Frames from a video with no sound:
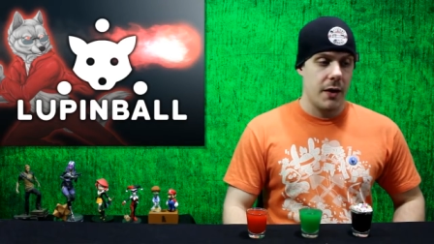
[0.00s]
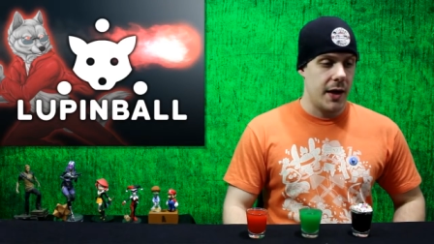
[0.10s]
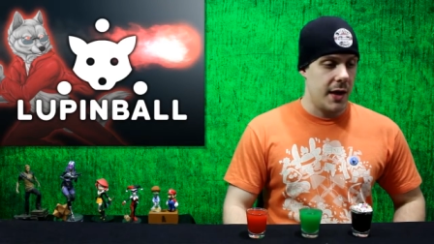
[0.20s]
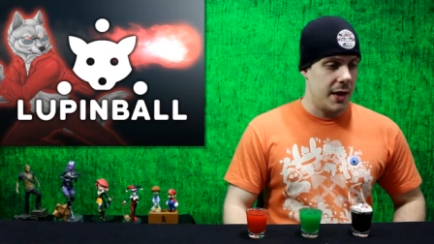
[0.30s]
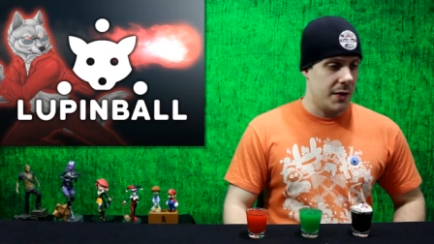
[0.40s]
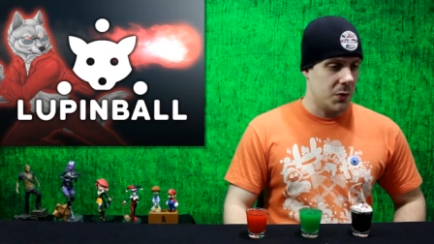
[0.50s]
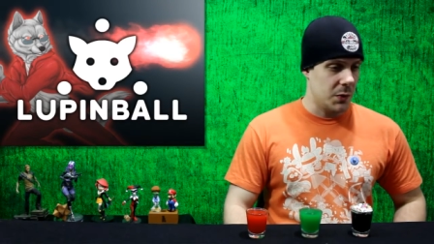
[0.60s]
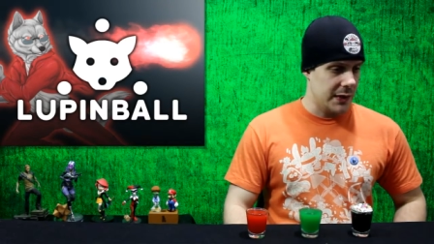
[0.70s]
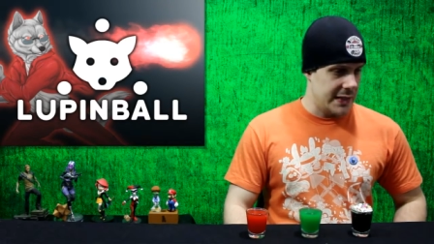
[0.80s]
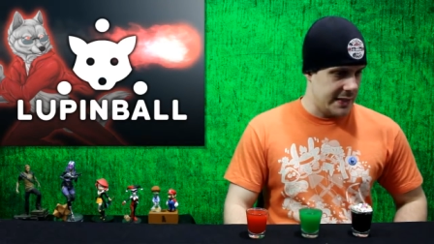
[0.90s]
And the
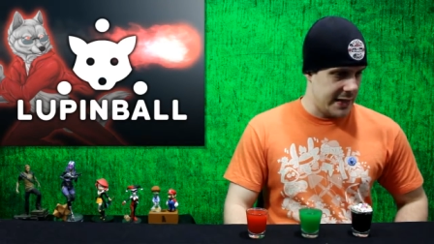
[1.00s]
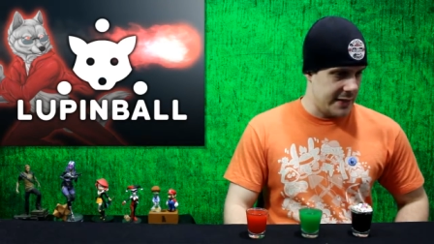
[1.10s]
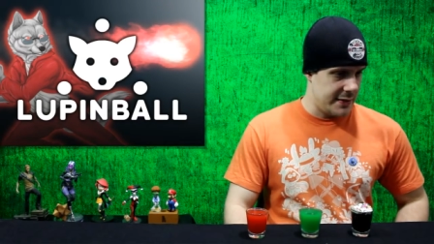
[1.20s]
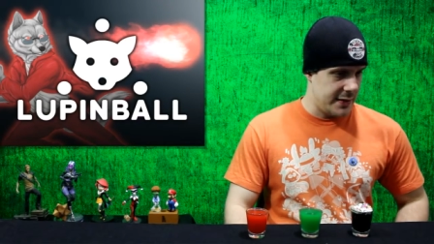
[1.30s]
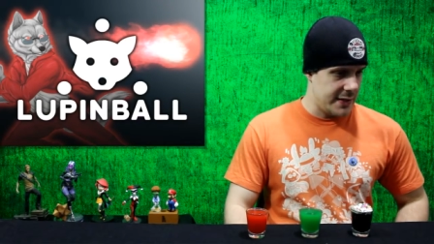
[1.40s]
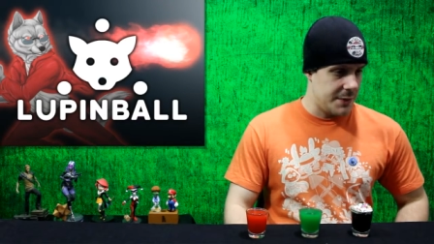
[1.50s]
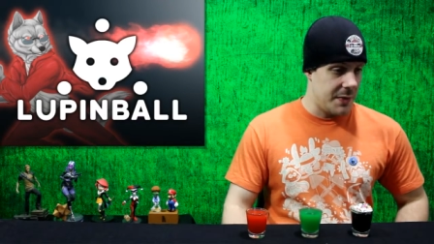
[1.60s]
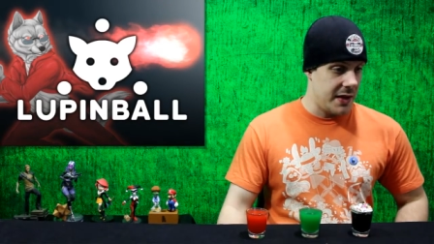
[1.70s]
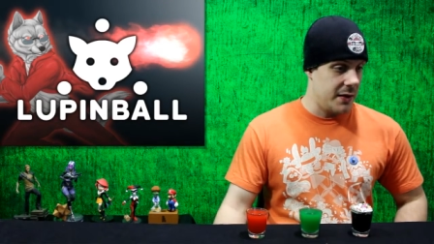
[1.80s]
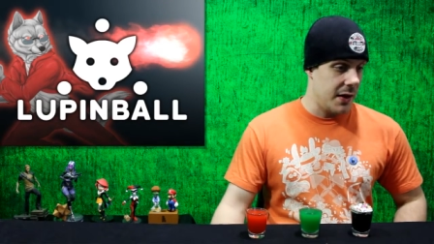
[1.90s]
release date, it's
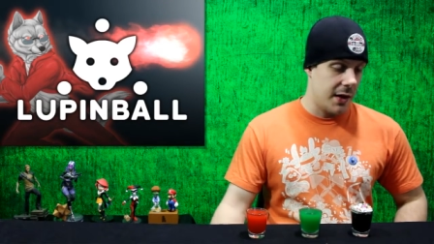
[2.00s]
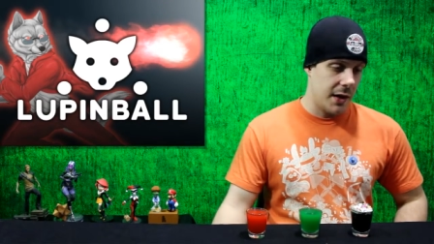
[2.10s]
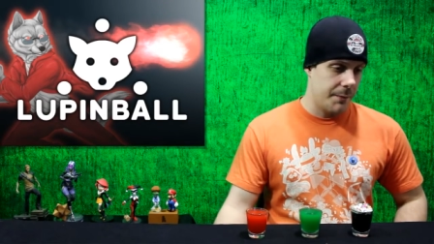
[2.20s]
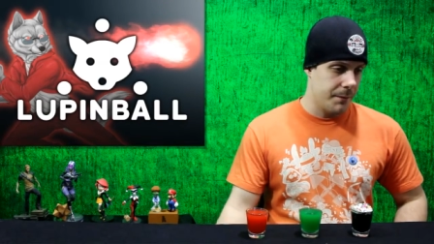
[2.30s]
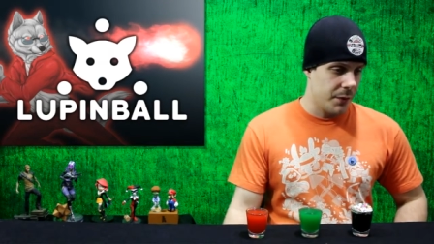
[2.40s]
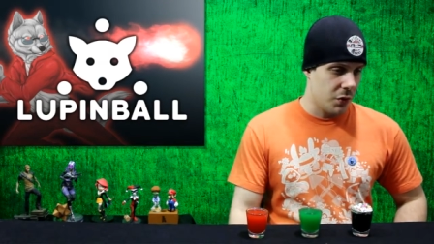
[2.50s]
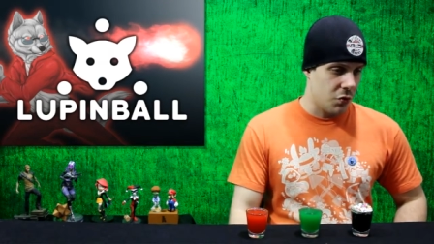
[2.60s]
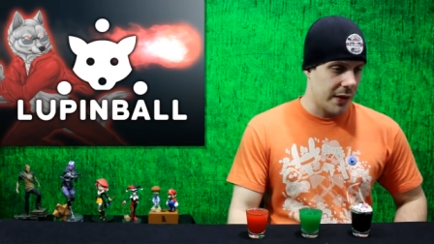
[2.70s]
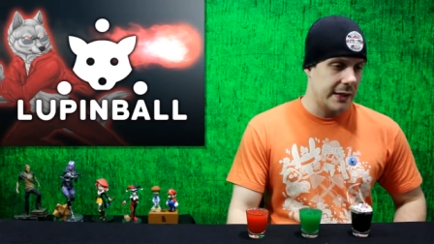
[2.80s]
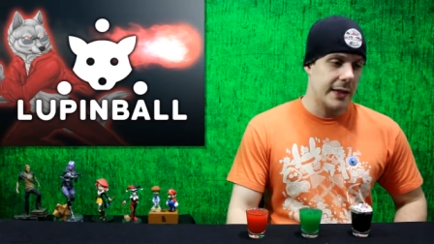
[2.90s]
been
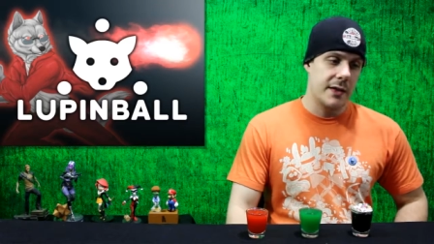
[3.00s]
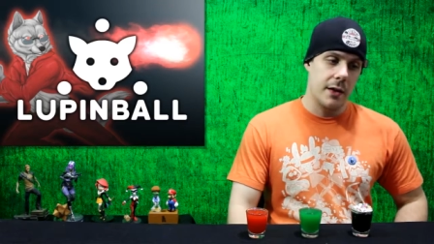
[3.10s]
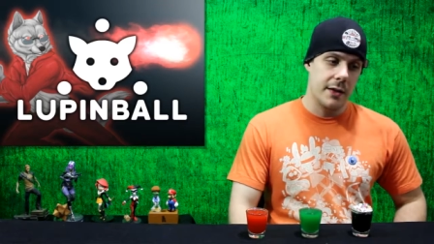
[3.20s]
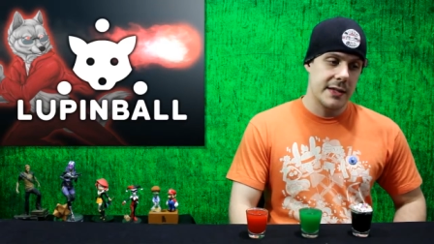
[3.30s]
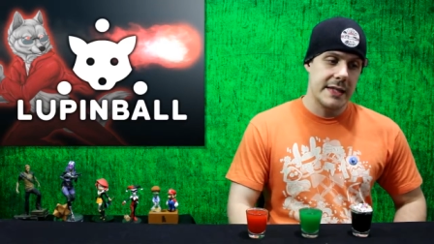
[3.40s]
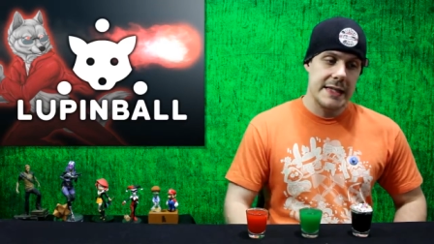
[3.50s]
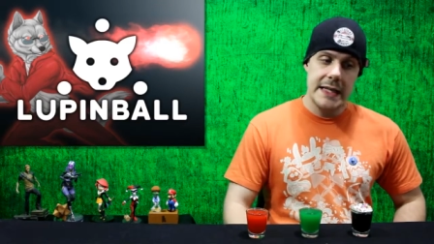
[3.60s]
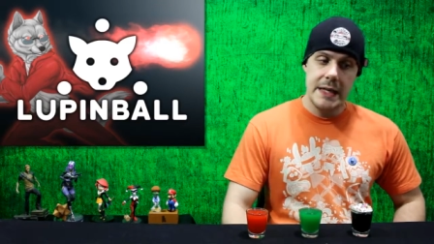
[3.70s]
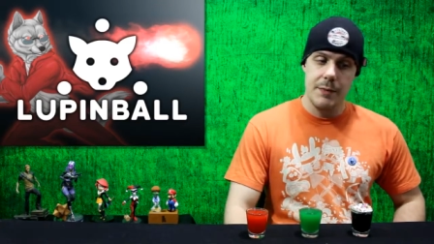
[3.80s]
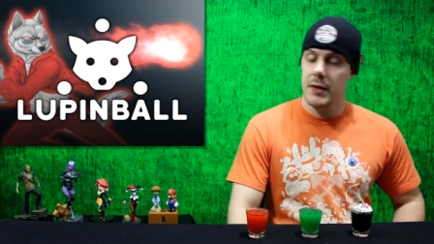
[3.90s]
greenlit on
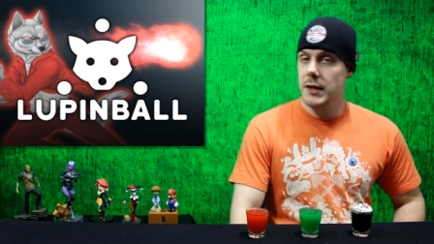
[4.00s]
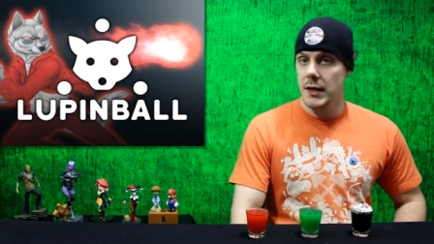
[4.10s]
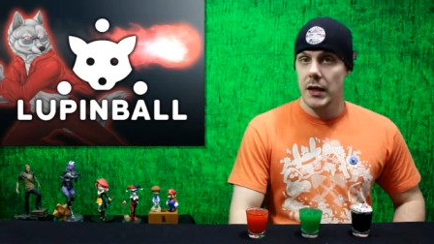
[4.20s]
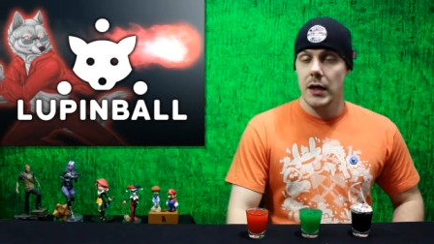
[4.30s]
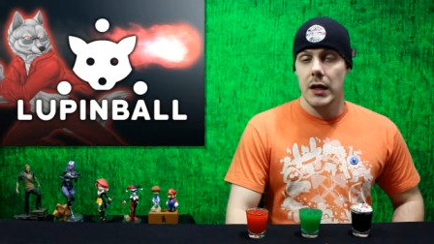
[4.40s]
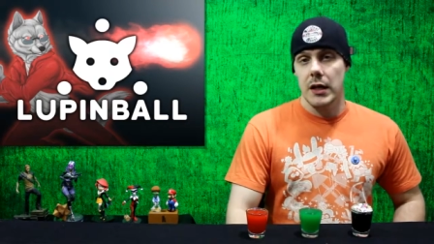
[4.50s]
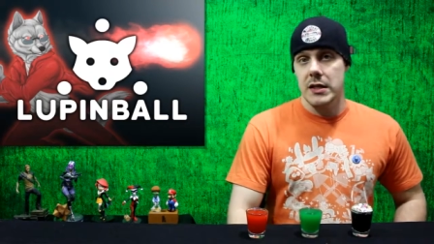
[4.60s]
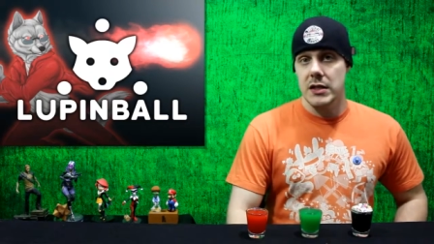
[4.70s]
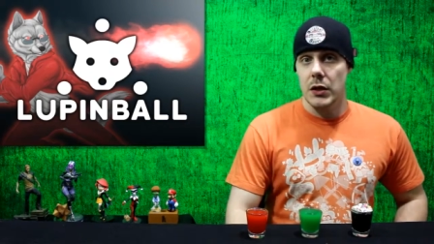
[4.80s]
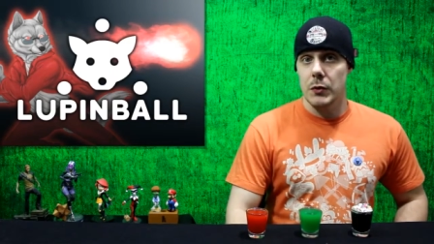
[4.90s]
Steam,
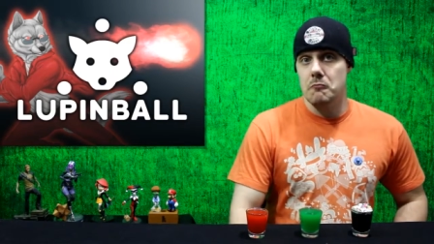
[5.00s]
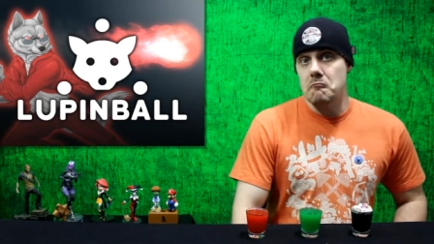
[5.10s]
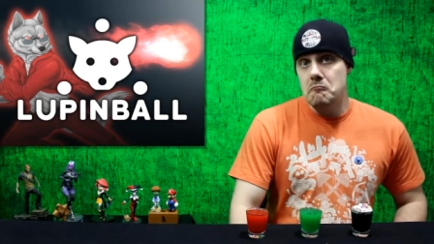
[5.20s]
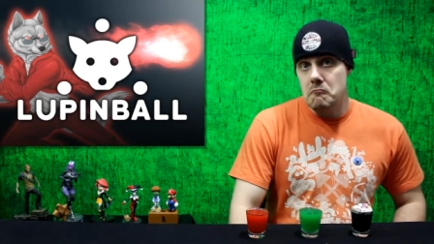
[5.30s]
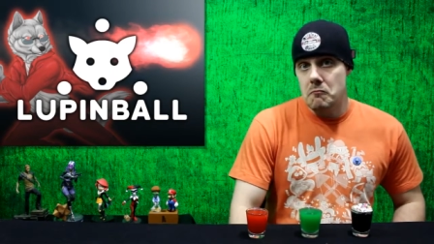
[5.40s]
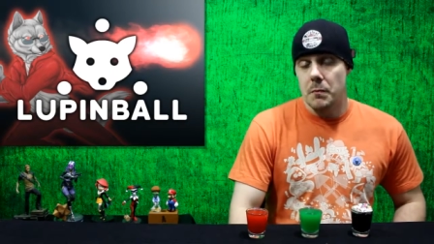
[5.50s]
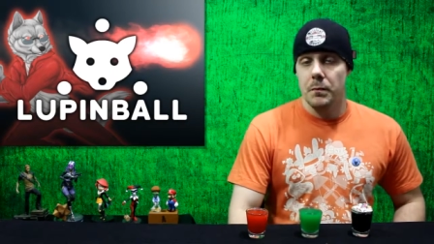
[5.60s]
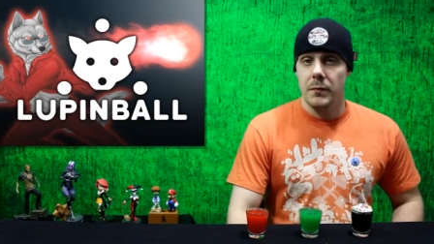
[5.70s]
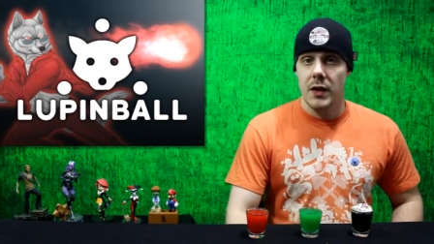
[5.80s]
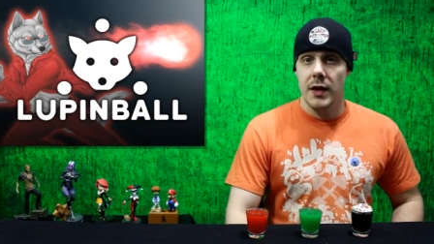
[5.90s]
so
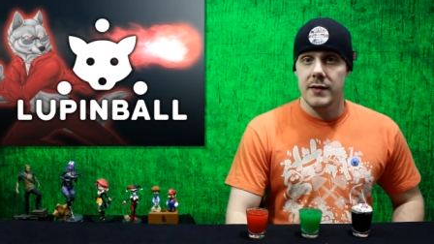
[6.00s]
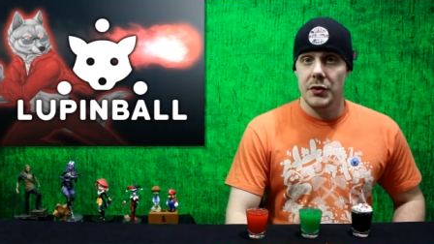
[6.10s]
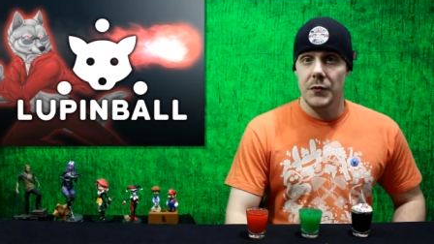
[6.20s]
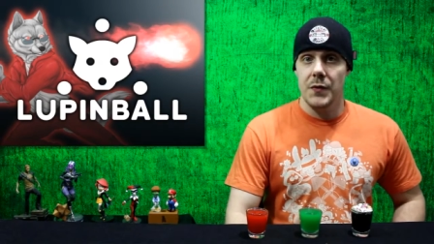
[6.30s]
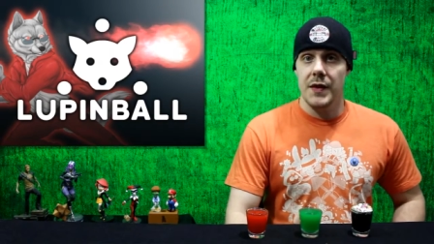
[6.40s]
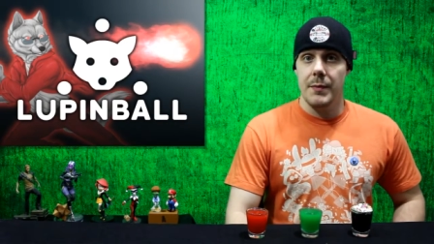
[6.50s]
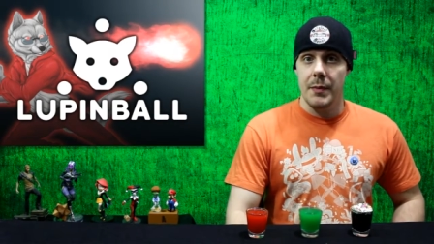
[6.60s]
that's good for them.